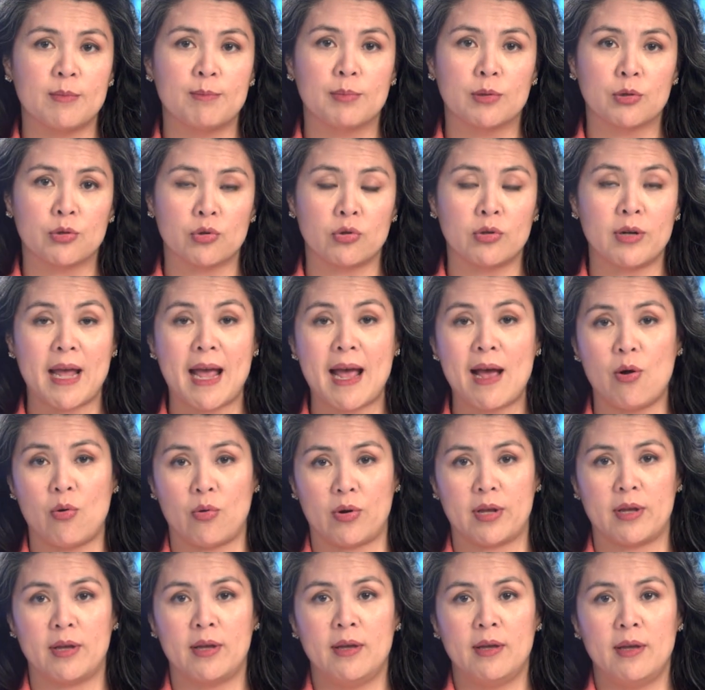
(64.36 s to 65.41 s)
blurred
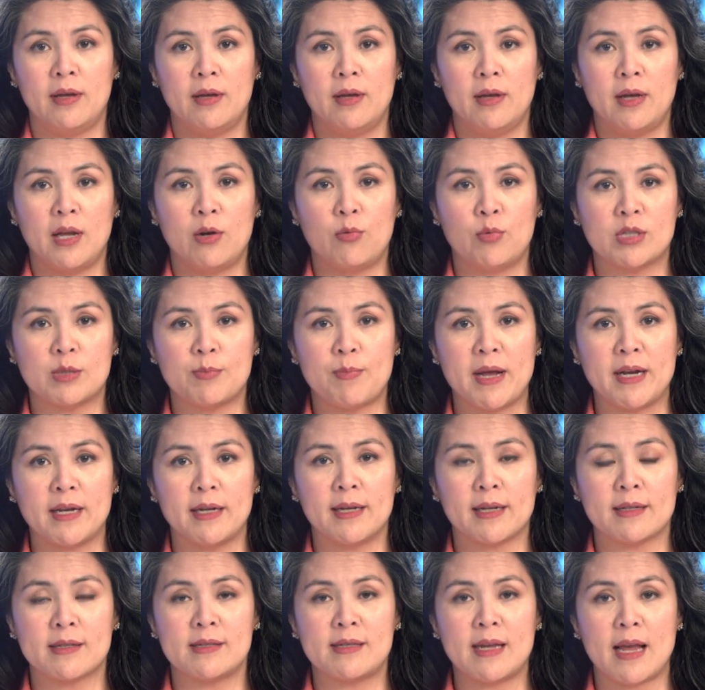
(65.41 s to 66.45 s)
out, in which
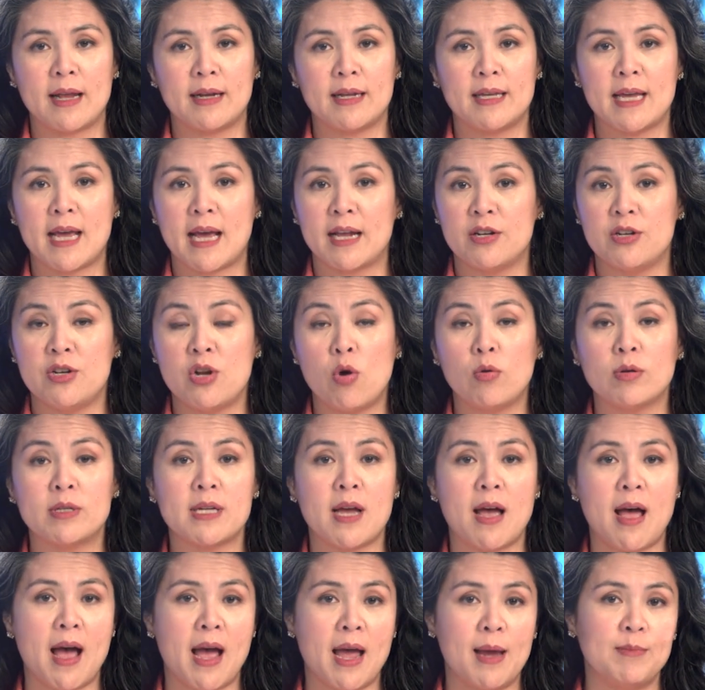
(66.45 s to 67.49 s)
Benedict said he had no
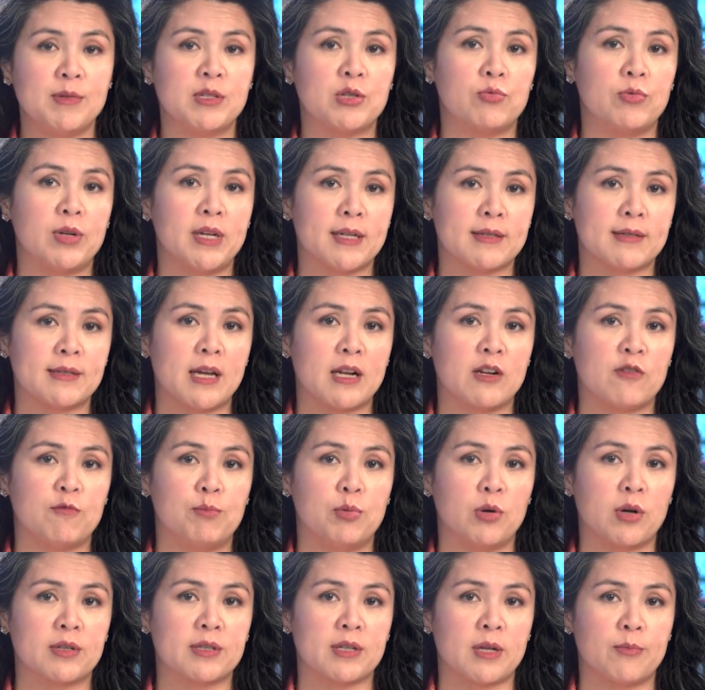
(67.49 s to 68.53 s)
time to read a set of
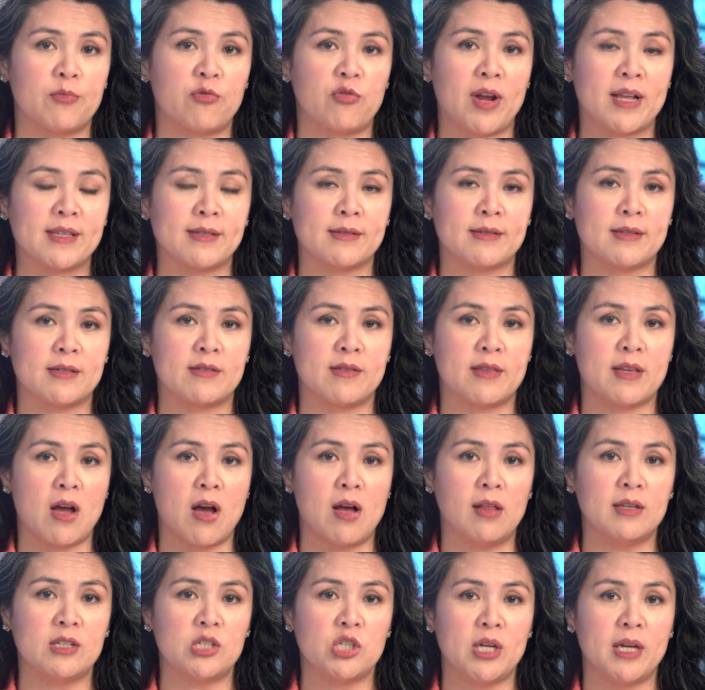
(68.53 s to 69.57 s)
books on Francis's
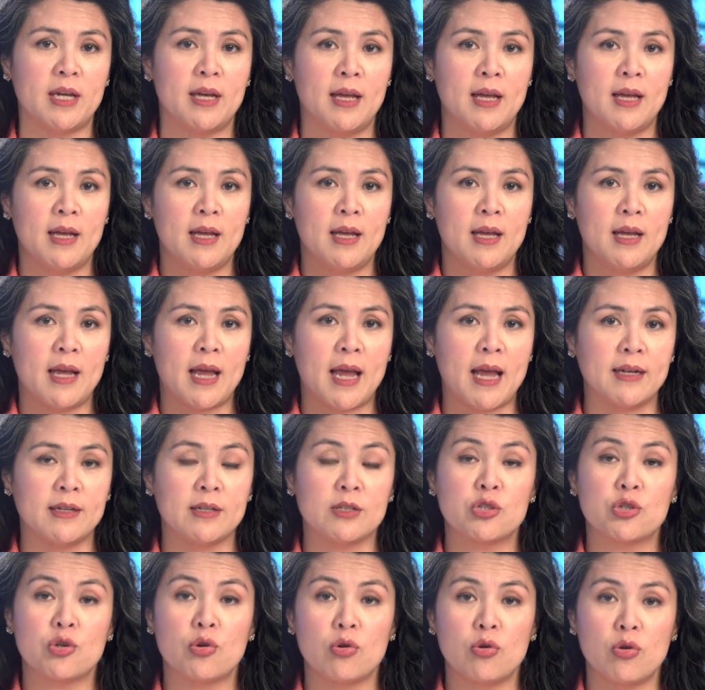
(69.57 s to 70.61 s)
theology and
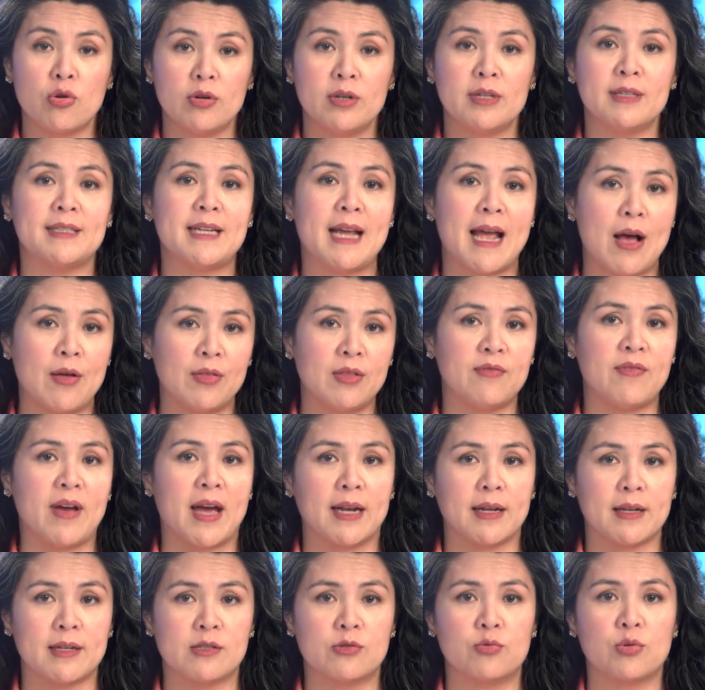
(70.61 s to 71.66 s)
turned down the
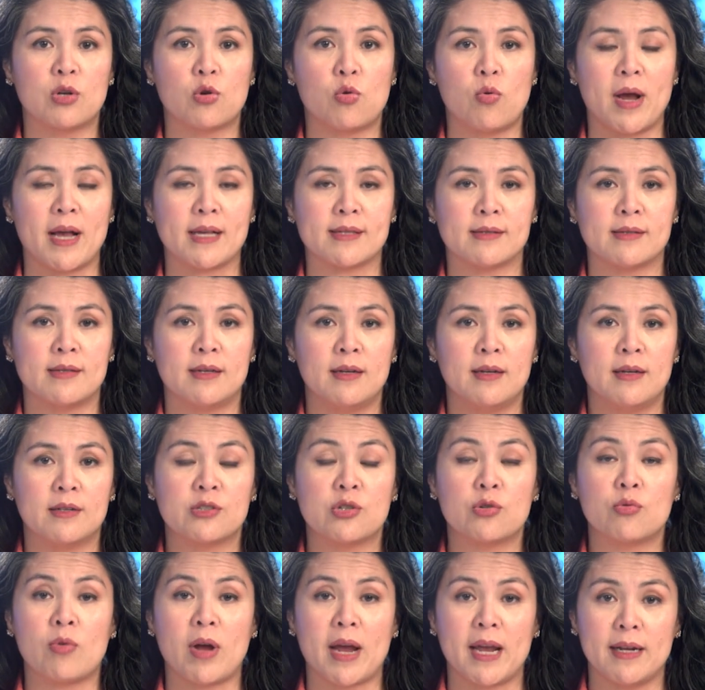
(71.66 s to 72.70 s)
Vatican's request
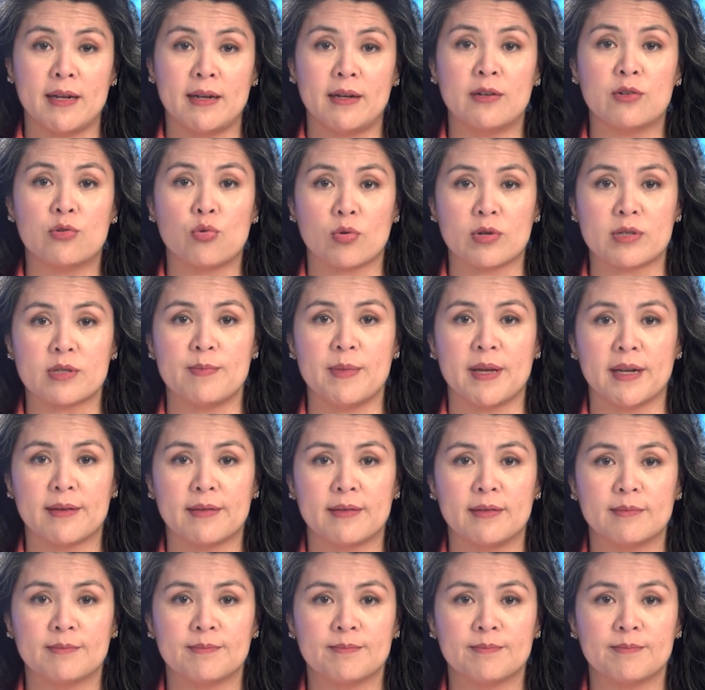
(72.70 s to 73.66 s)
to write an endorsement.